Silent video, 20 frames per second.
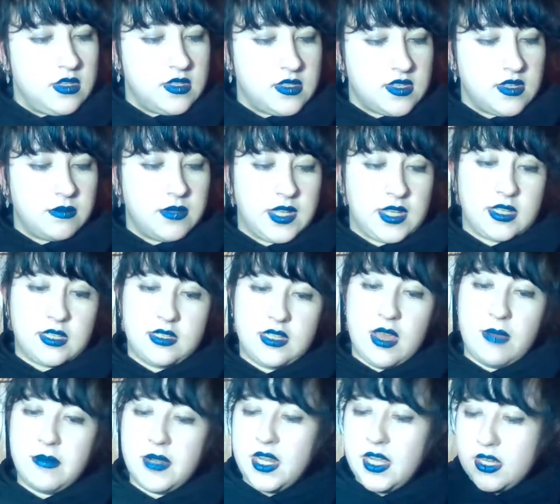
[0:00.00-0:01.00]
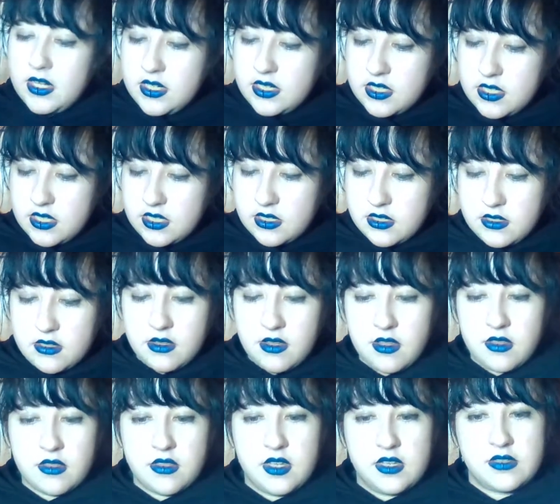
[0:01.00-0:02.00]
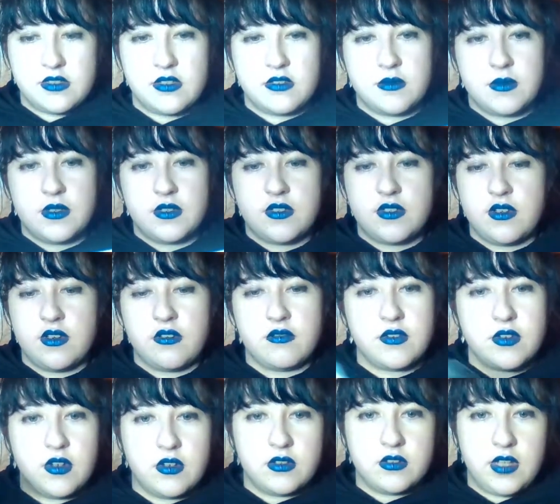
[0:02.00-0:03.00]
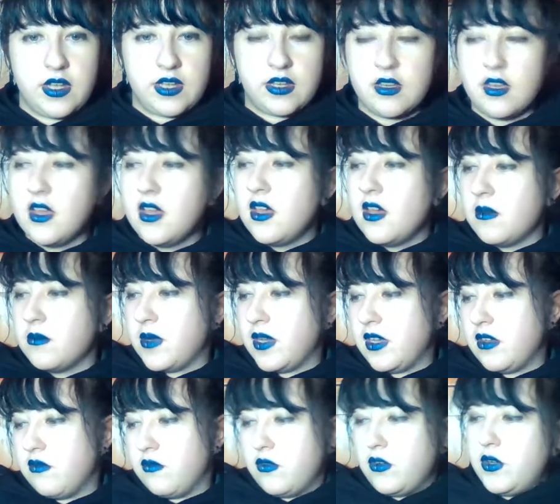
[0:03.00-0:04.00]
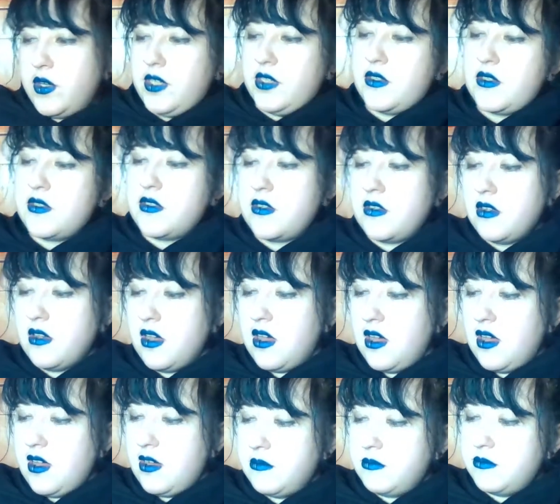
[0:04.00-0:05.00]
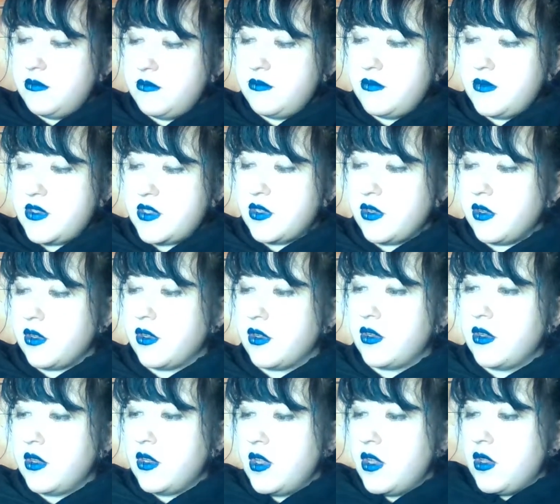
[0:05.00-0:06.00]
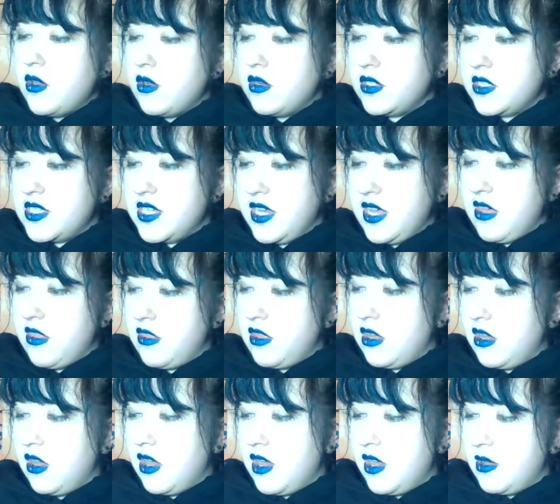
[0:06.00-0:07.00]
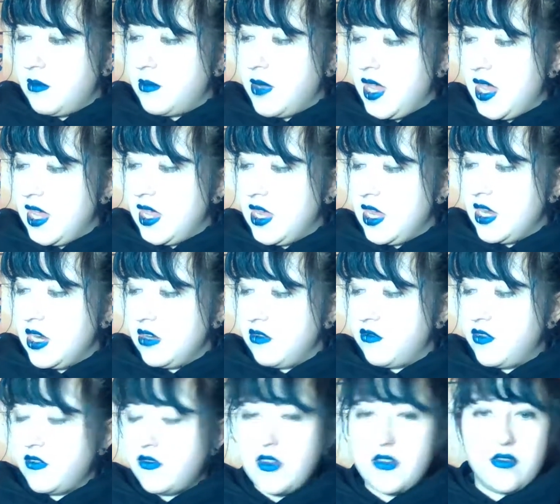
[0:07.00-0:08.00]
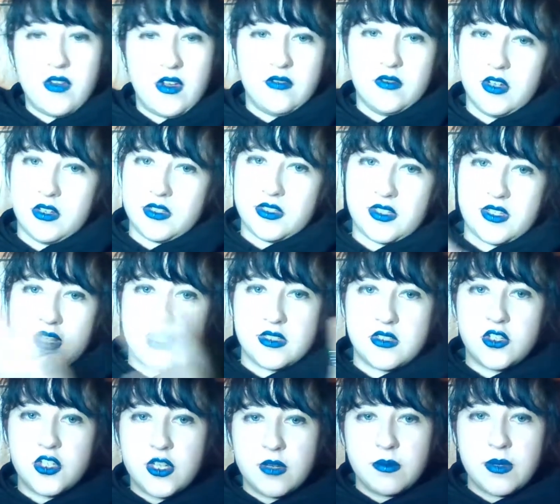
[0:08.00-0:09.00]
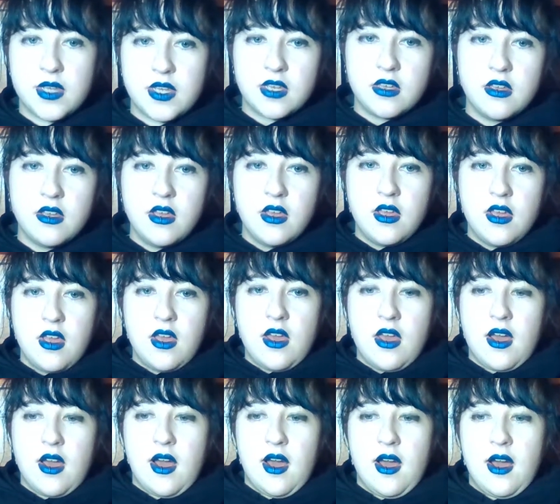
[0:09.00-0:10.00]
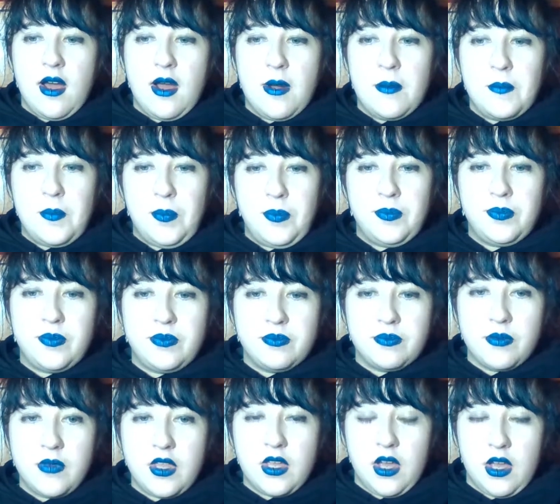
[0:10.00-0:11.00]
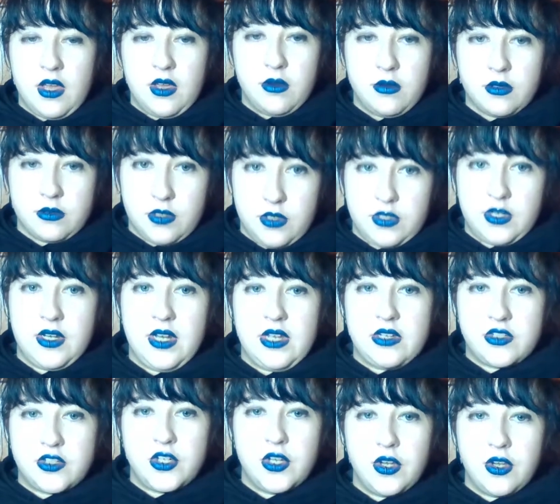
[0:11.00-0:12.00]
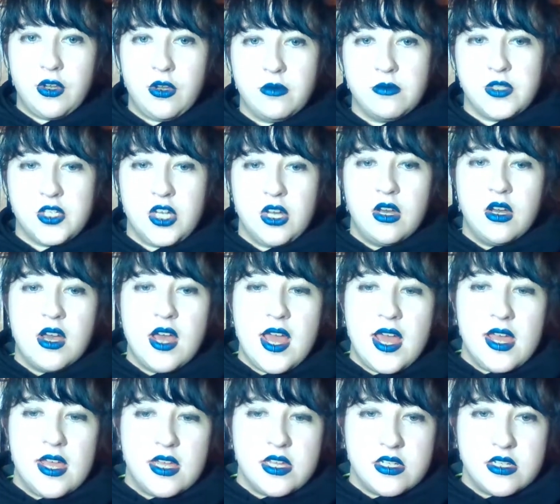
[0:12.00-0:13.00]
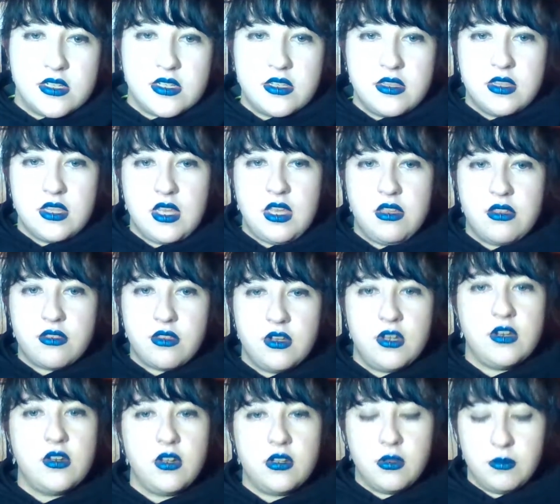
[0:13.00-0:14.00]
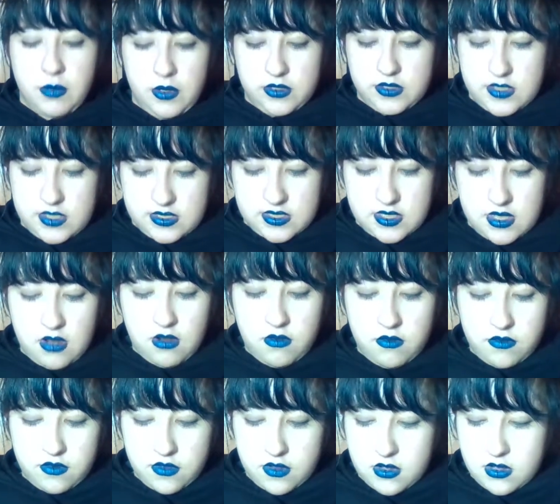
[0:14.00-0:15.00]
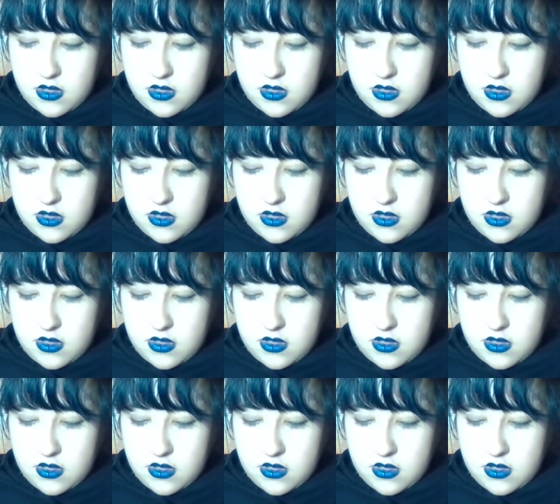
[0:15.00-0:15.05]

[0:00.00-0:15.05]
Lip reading: Some like laminated things as well. So I've got like my invoice. So altogether I paid $55, so that's shipping. I got an extra herb jar and the $30 box itself.